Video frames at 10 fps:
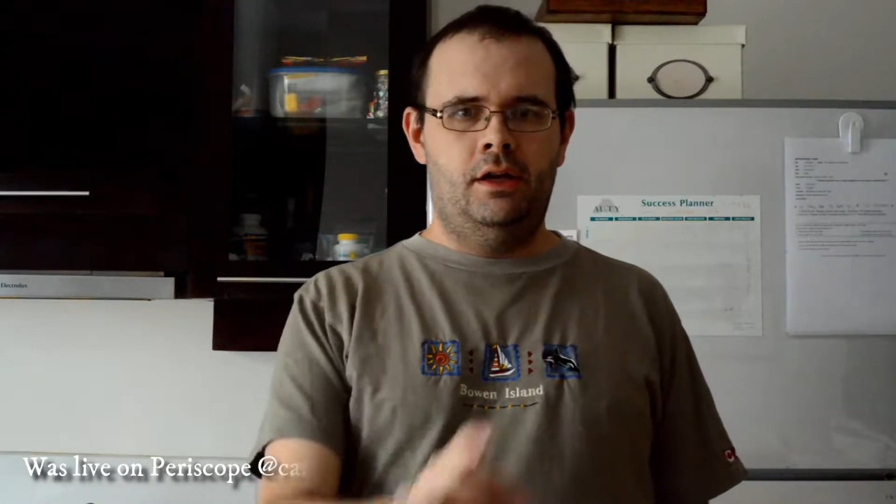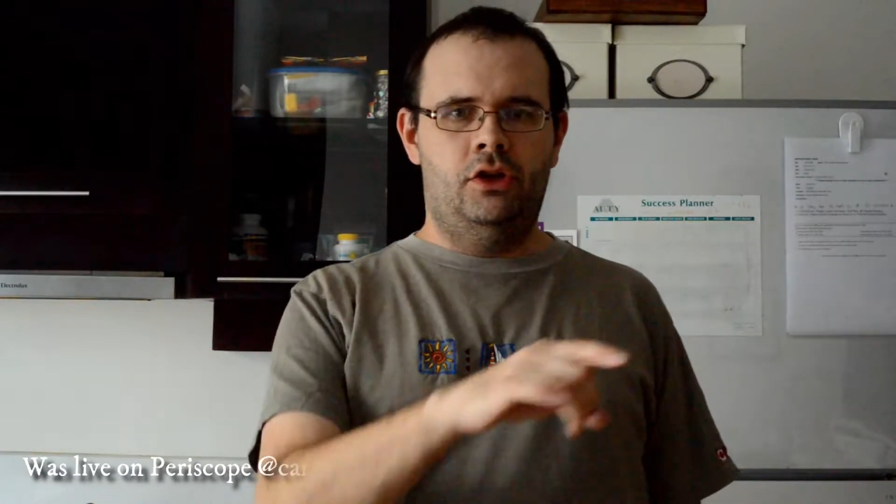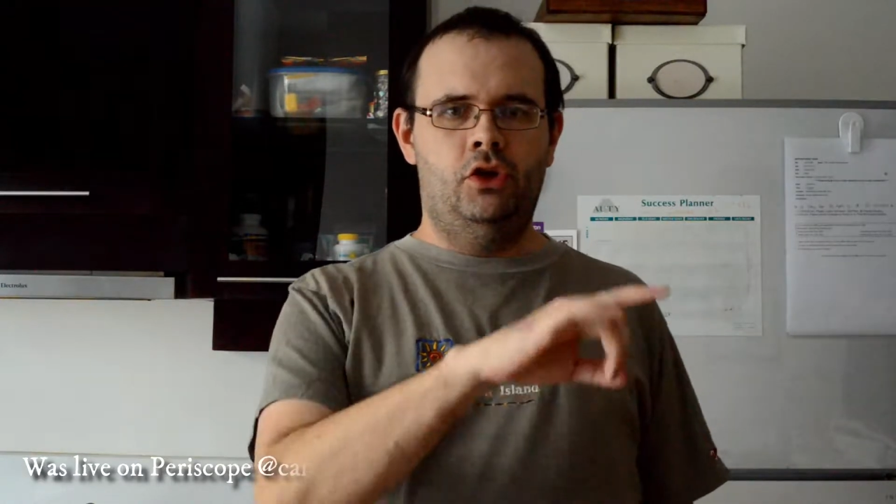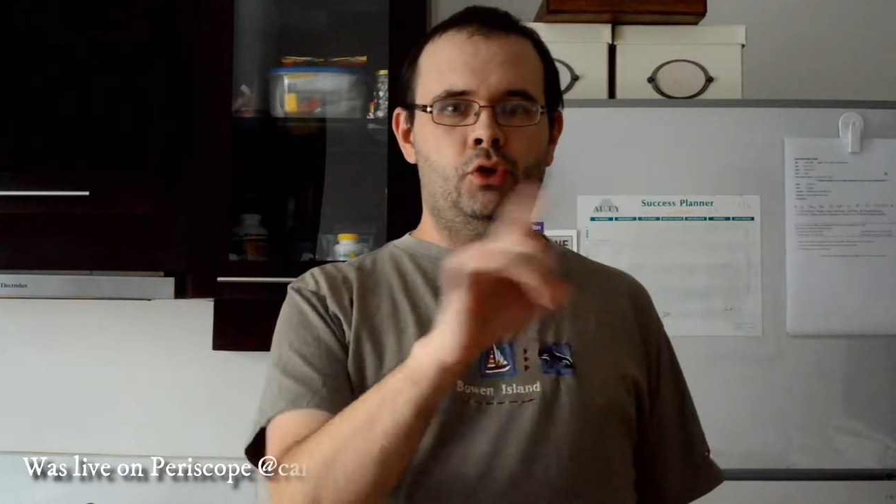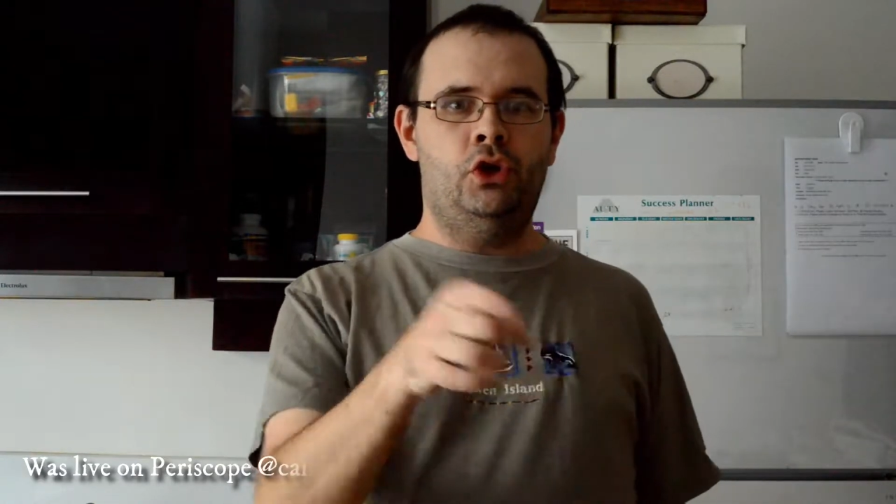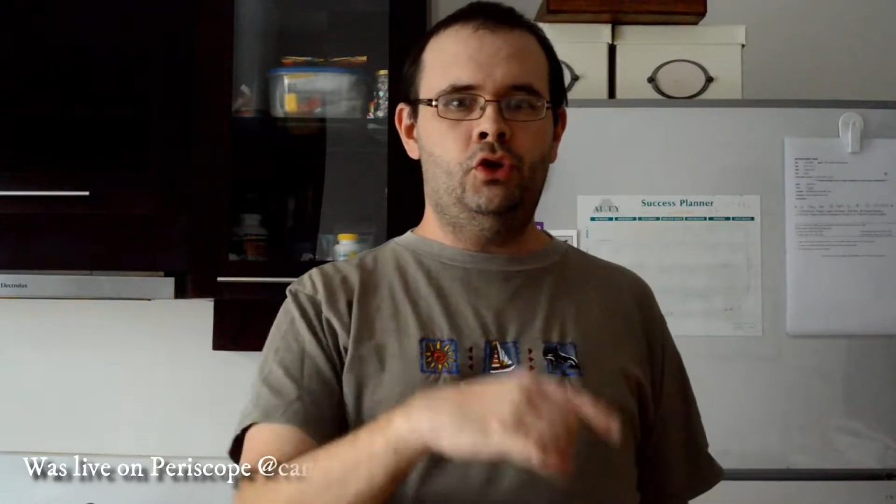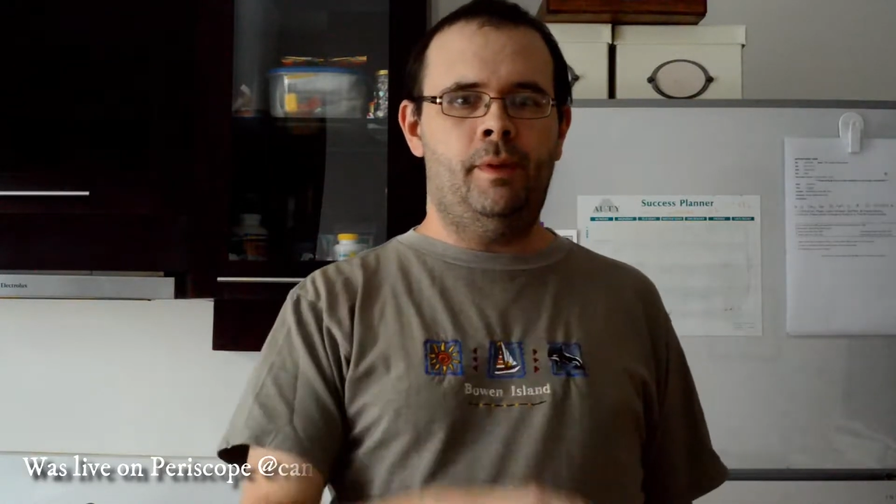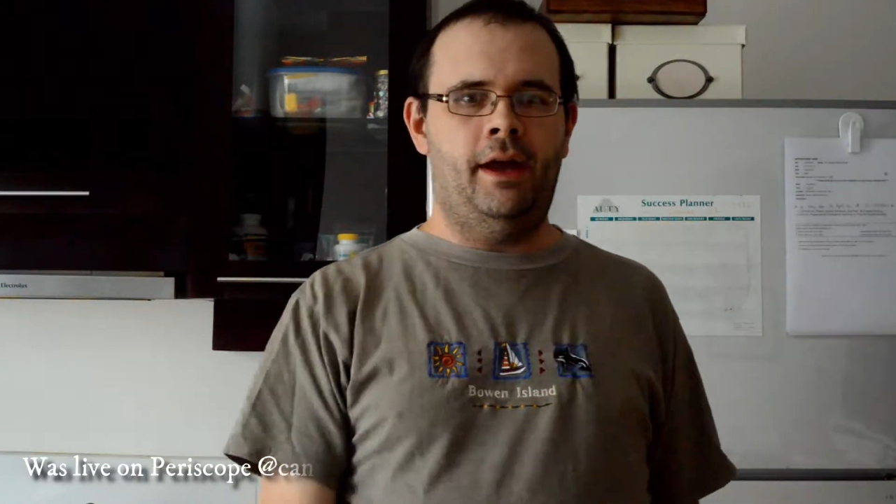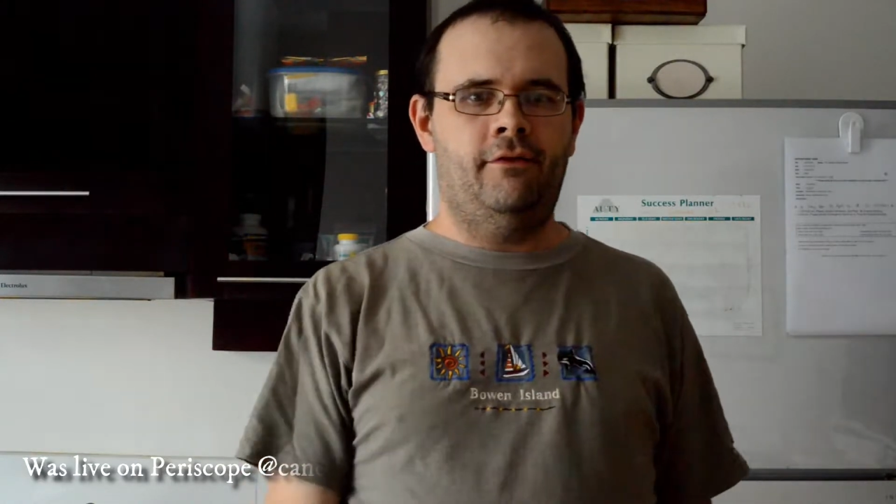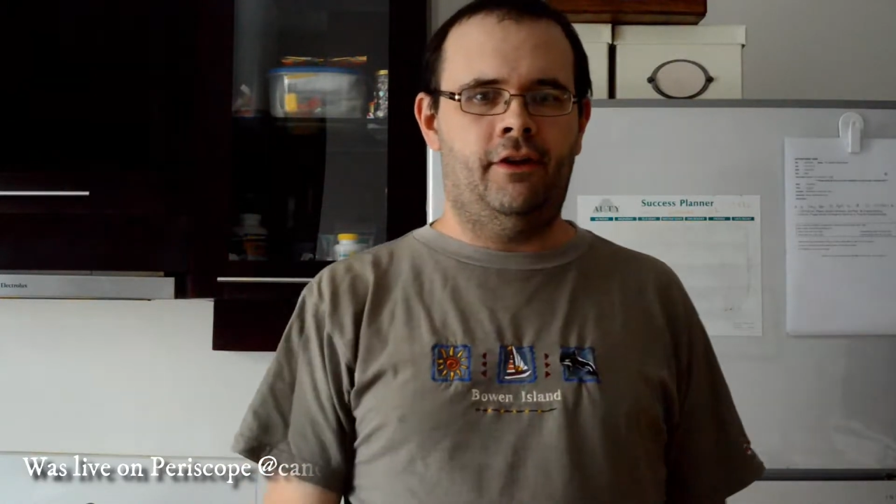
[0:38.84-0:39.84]

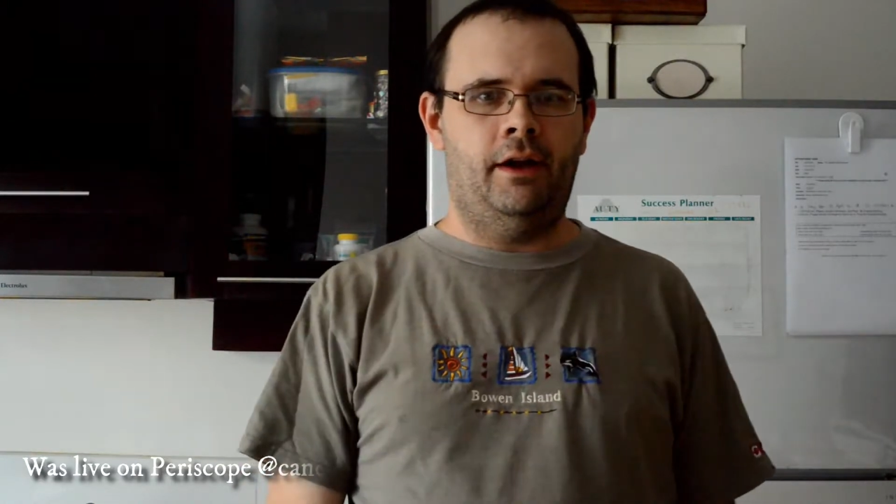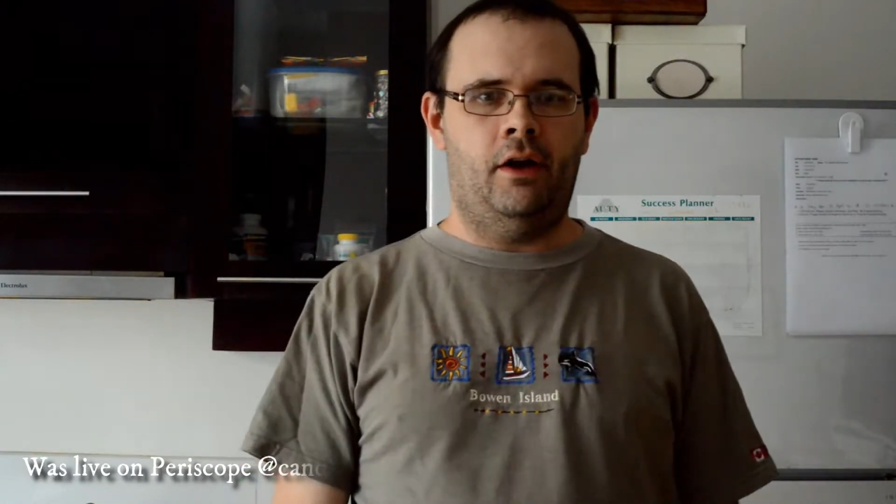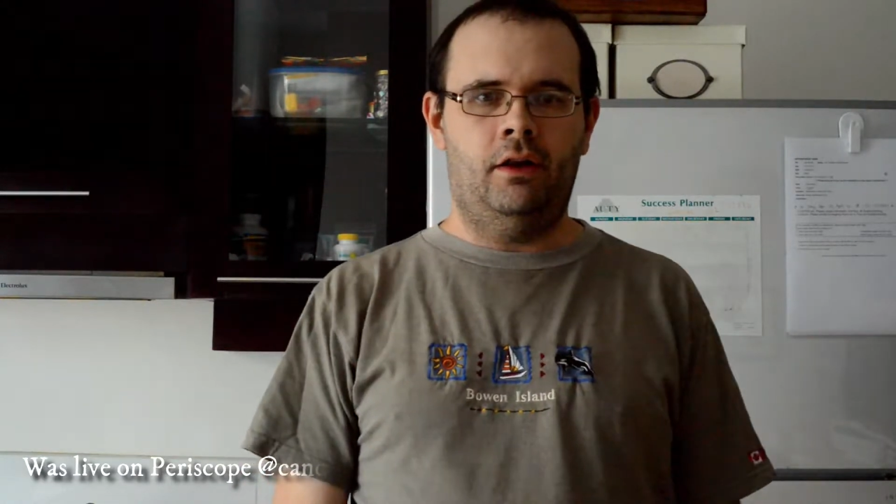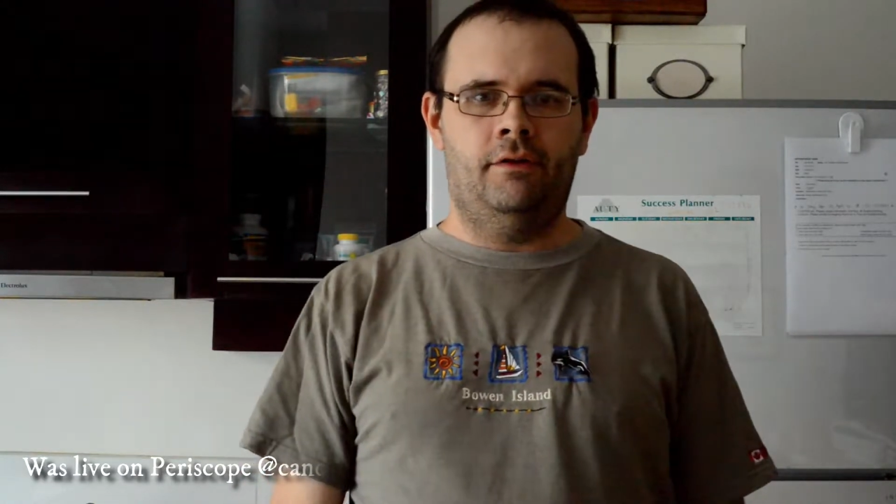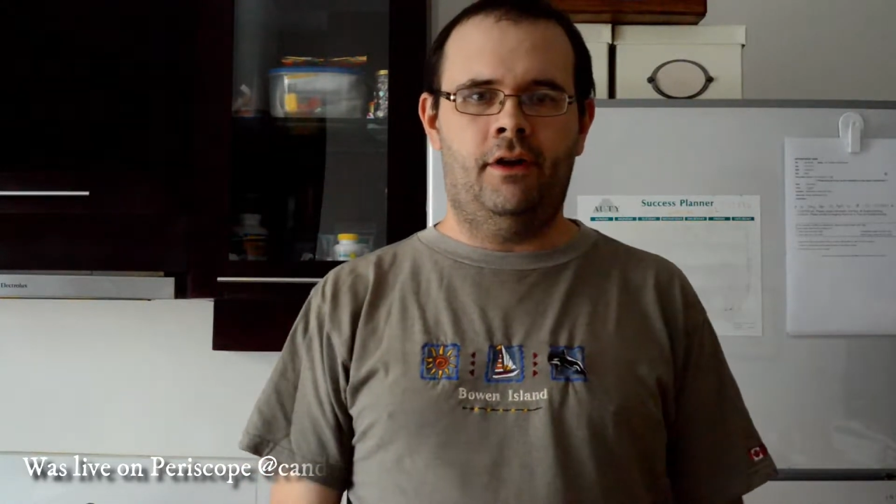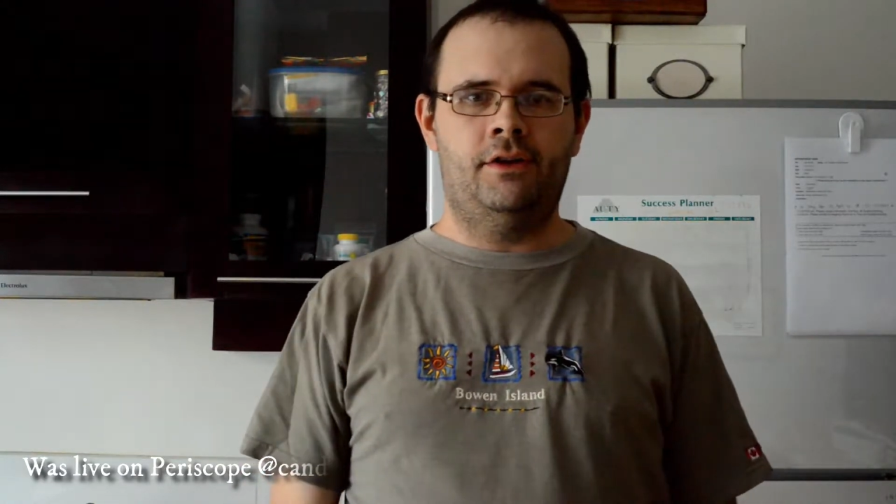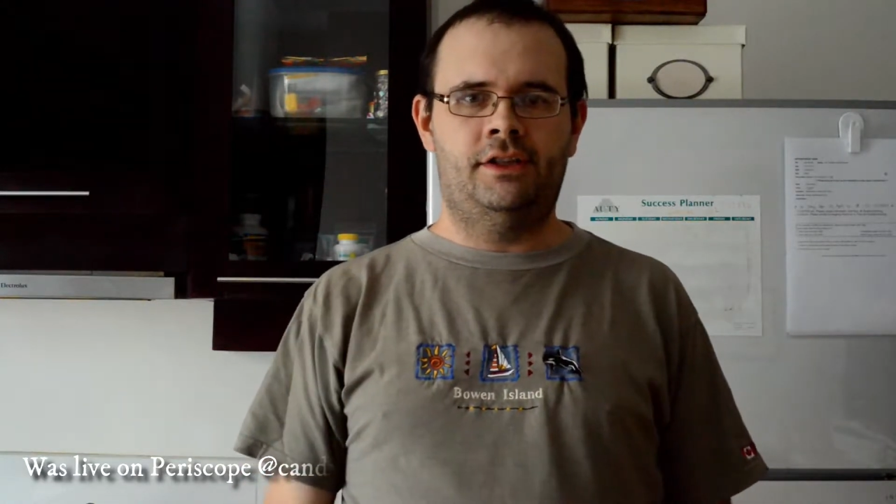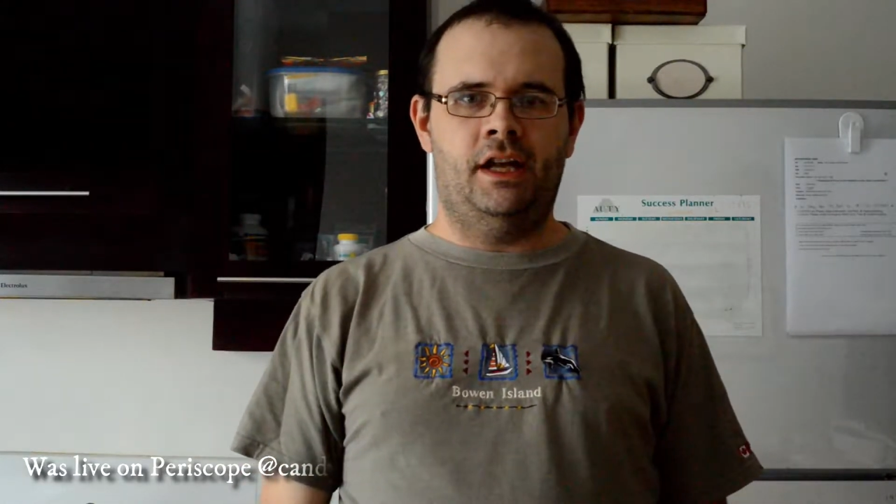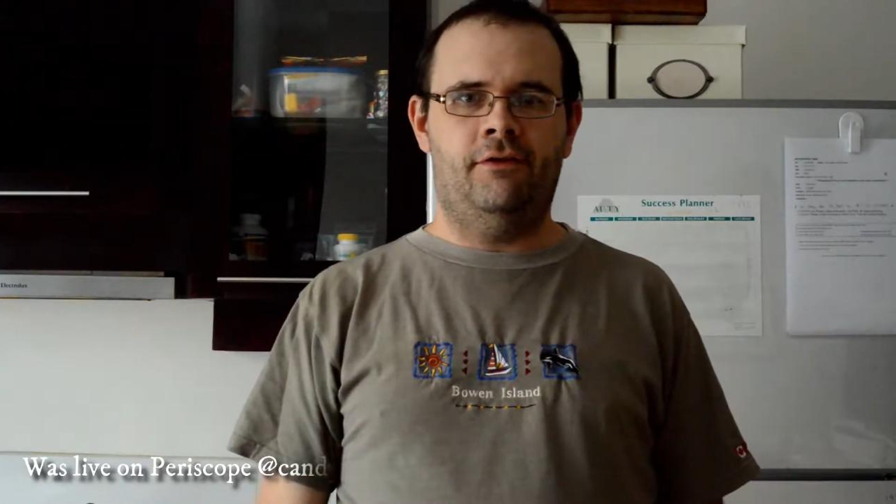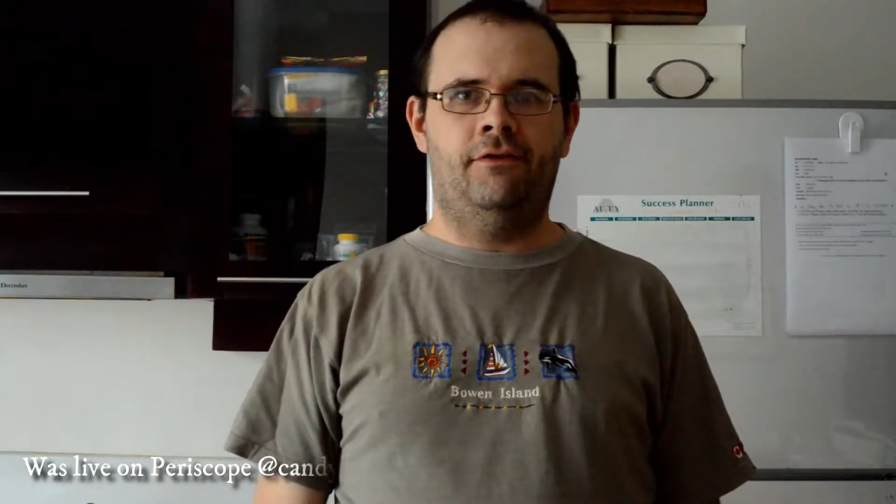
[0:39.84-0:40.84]
YouTube and find all of our
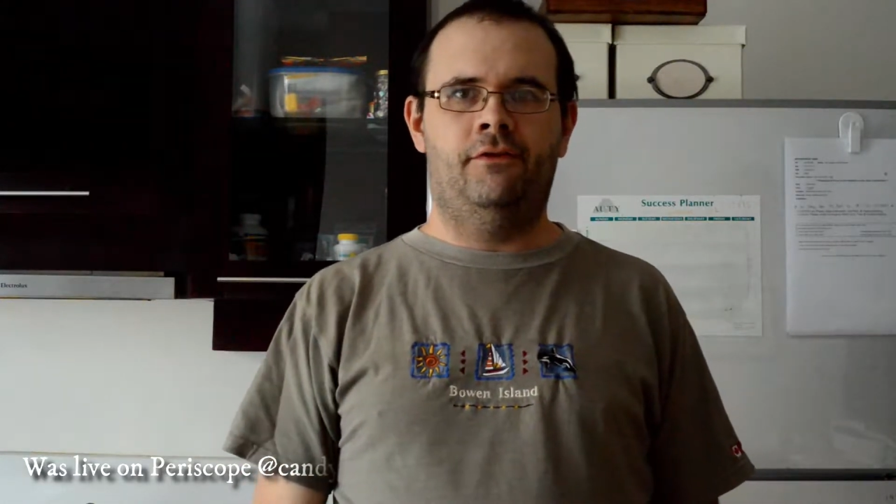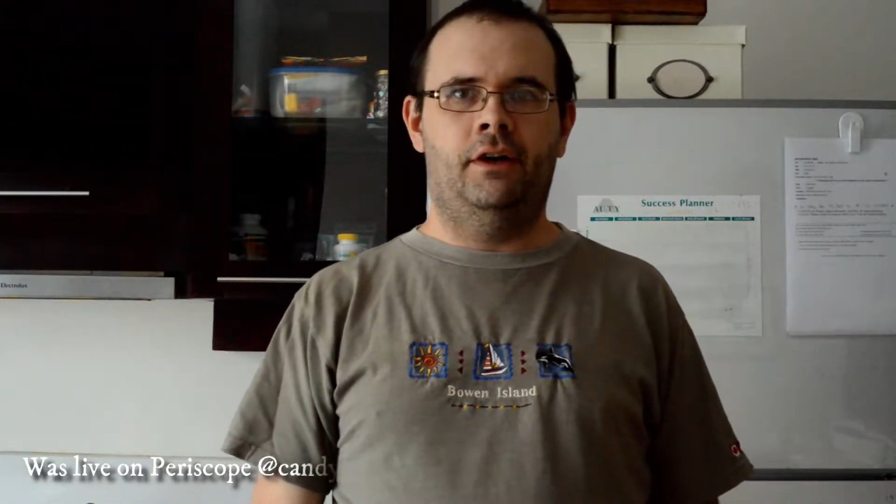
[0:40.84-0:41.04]
stuff,